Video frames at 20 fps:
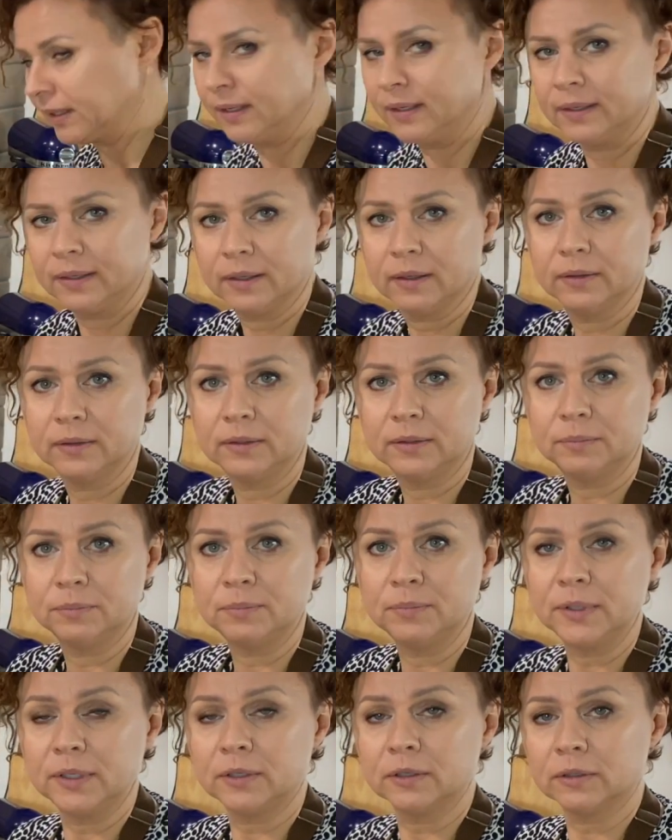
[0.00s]
And the
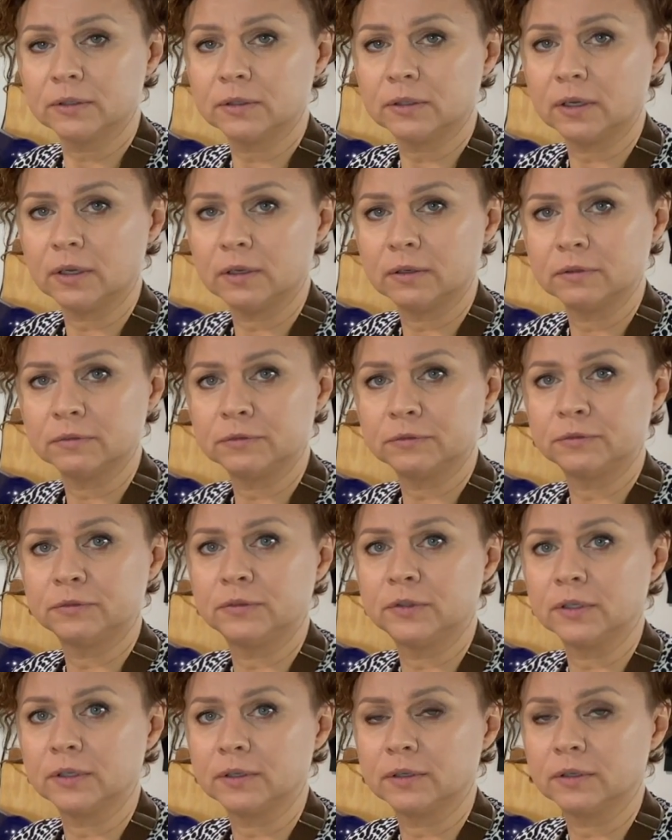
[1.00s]
middle of
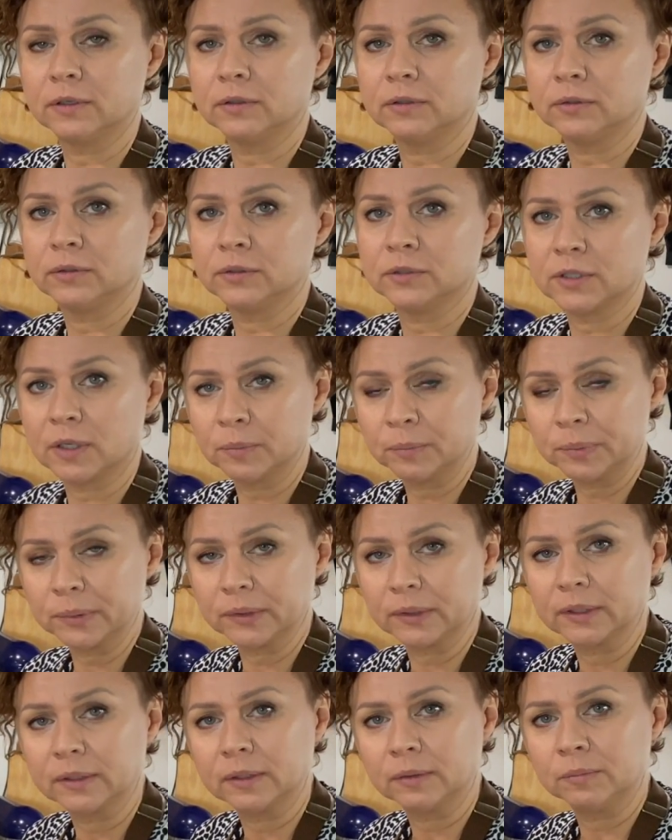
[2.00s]
the
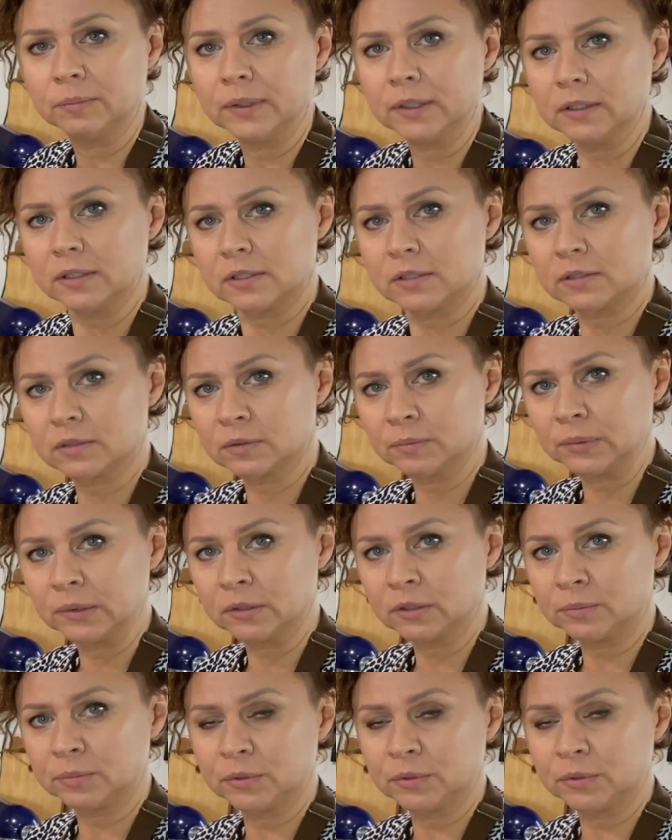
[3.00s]
dumpling may still be a little bit